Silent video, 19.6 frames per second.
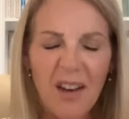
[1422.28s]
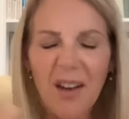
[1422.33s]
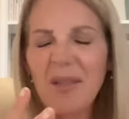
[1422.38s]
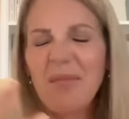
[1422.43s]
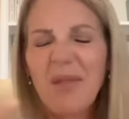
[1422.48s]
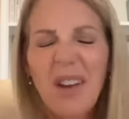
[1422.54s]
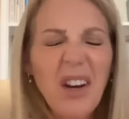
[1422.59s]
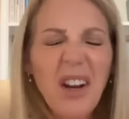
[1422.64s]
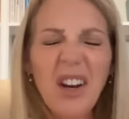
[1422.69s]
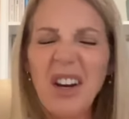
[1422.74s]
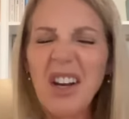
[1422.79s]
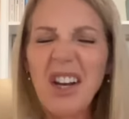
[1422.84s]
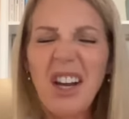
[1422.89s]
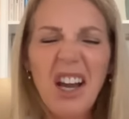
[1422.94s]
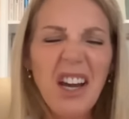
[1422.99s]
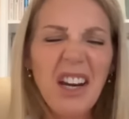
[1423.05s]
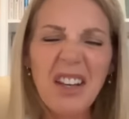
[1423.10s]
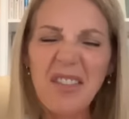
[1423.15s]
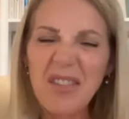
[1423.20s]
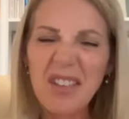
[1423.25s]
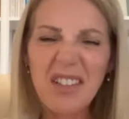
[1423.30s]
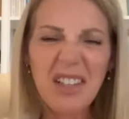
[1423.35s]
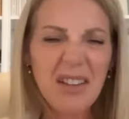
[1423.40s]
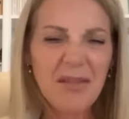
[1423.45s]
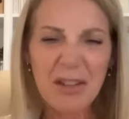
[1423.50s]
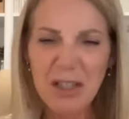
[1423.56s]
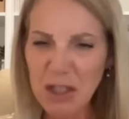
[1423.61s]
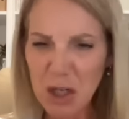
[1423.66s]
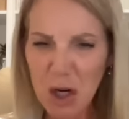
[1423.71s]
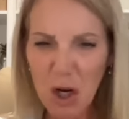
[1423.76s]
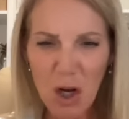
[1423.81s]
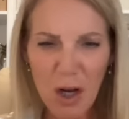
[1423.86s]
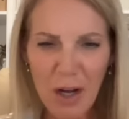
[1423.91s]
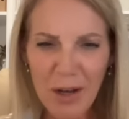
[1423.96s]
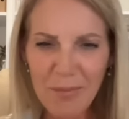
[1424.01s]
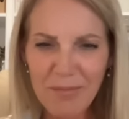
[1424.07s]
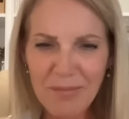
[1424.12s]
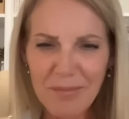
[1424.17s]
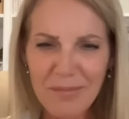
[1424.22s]
I can't even give it
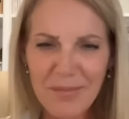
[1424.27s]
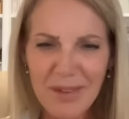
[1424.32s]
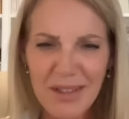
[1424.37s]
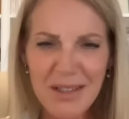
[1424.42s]
time.